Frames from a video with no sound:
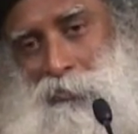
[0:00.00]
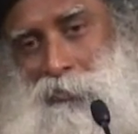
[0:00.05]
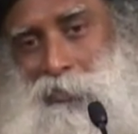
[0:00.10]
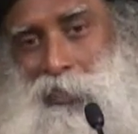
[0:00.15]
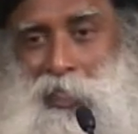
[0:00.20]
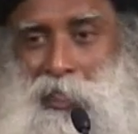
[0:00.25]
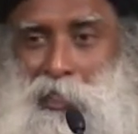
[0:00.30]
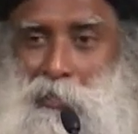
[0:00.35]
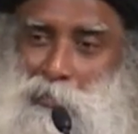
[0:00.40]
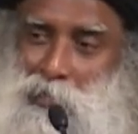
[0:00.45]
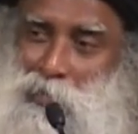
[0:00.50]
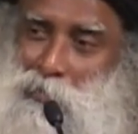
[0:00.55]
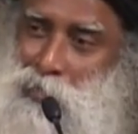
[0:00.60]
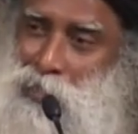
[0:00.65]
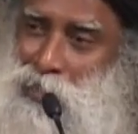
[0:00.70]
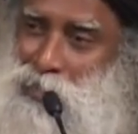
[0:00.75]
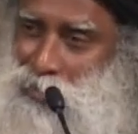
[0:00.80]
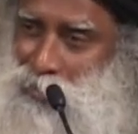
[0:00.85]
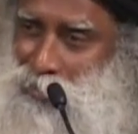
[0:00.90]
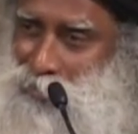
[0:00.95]
Jagame
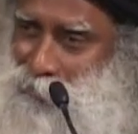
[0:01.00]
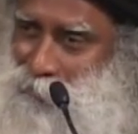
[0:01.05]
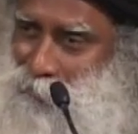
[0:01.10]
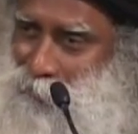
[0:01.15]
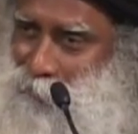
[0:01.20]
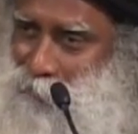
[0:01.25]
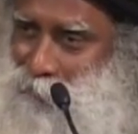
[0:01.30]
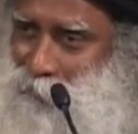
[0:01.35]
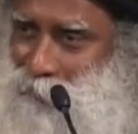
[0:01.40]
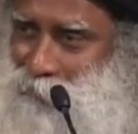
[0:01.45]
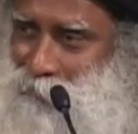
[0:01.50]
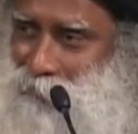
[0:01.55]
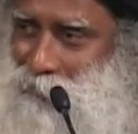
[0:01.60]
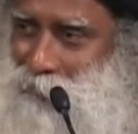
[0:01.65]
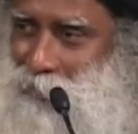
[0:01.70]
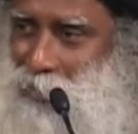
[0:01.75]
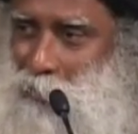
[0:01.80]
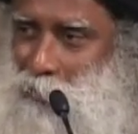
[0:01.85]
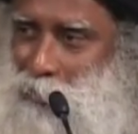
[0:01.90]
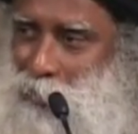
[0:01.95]
Maya,
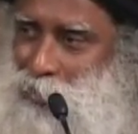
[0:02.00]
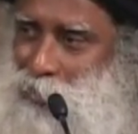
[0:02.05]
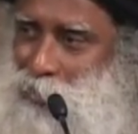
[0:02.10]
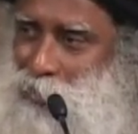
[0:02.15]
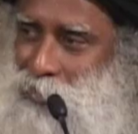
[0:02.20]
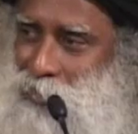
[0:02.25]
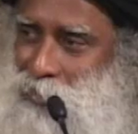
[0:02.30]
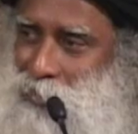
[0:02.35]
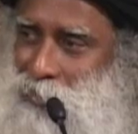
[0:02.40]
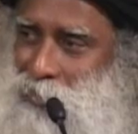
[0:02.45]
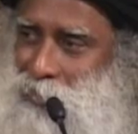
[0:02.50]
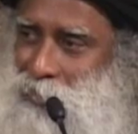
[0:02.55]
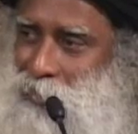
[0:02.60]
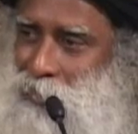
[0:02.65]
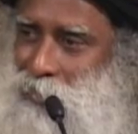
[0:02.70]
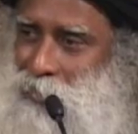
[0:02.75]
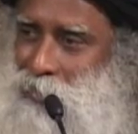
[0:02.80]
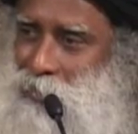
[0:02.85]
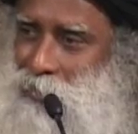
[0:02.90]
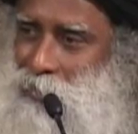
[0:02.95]
that means
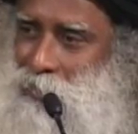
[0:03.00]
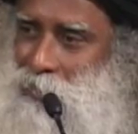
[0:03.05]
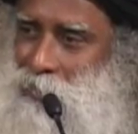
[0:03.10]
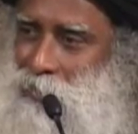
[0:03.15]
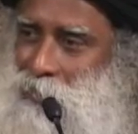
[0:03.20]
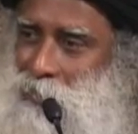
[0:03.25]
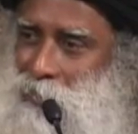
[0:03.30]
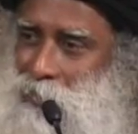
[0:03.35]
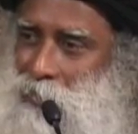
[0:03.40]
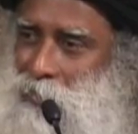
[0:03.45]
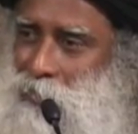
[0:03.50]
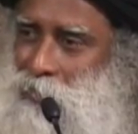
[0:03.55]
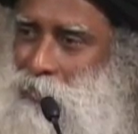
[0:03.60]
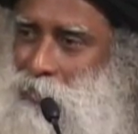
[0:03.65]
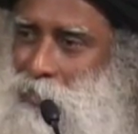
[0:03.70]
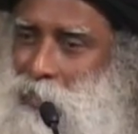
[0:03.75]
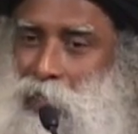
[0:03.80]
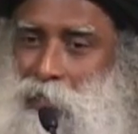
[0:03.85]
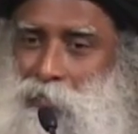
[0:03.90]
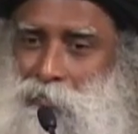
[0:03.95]

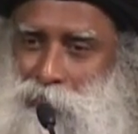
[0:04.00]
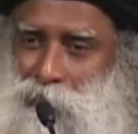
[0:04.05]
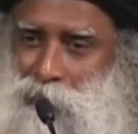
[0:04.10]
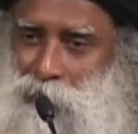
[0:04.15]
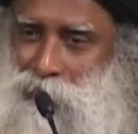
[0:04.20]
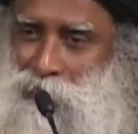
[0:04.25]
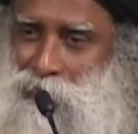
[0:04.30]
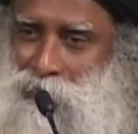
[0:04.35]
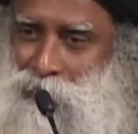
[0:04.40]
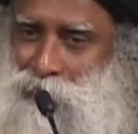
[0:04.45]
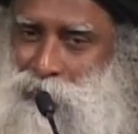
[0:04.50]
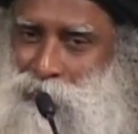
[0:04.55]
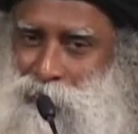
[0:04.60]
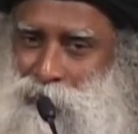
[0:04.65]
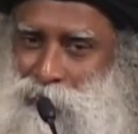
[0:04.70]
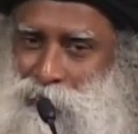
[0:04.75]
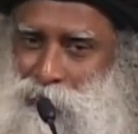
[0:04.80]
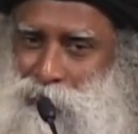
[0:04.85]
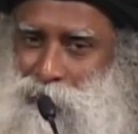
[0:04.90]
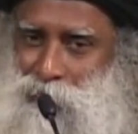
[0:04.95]
life
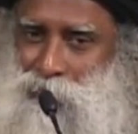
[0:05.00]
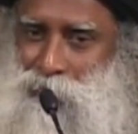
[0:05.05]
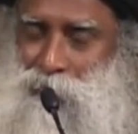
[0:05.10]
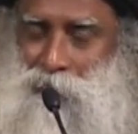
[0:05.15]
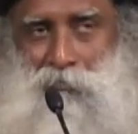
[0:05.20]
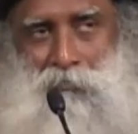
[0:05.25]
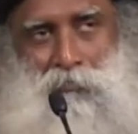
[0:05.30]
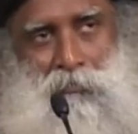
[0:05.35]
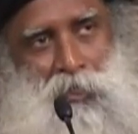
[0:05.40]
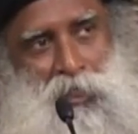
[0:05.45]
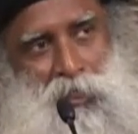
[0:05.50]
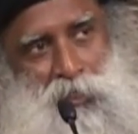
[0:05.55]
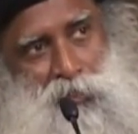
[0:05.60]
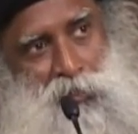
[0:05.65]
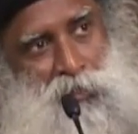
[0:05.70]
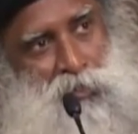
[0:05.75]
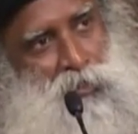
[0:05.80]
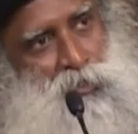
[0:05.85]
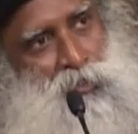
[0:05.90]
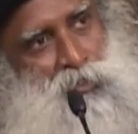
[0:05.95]
is,
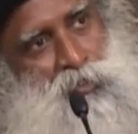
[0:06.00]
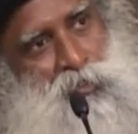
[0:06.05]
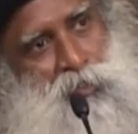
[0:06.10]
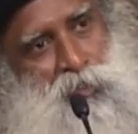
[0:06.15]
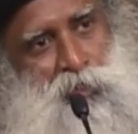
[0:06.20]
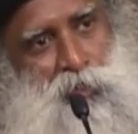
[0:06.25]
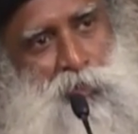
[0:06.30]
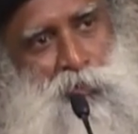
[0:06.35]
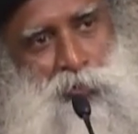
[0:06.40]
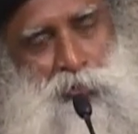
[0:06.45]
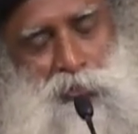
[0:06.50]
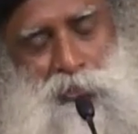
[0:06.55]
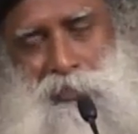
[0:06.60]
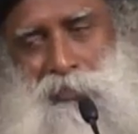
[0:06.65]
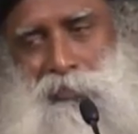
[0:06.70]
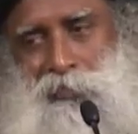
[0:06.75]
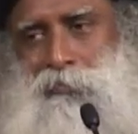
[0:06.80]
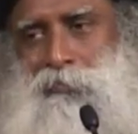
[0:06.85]
existence is an illusion.